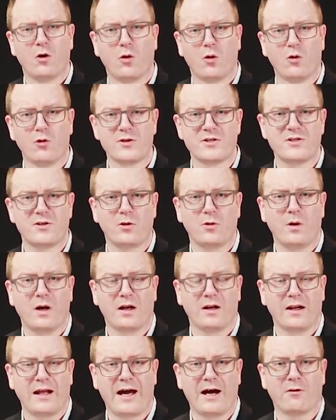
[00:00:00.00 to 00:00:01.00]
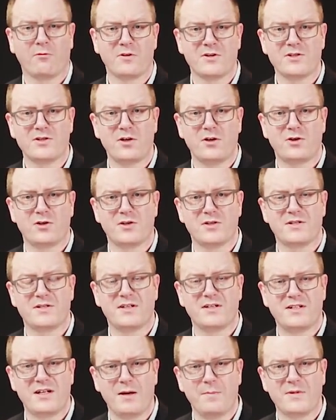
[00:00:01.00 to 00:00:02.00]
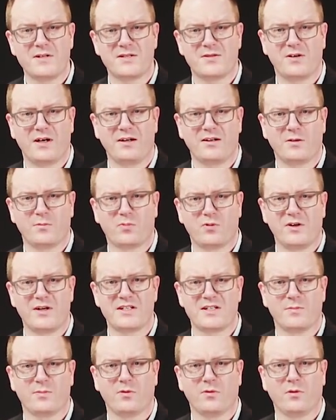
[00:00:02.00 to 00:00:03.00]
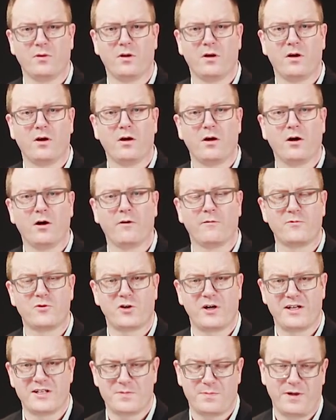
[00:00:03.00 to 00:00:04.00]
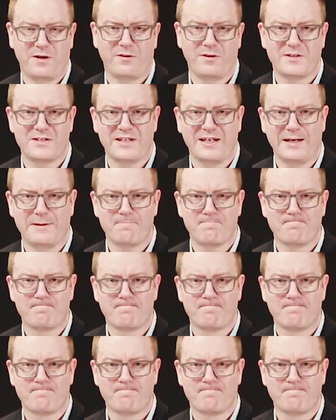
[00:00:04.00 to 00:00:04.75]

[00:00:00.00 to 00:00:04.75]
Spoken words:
also allow researchers to demonstrate the principle of transparency.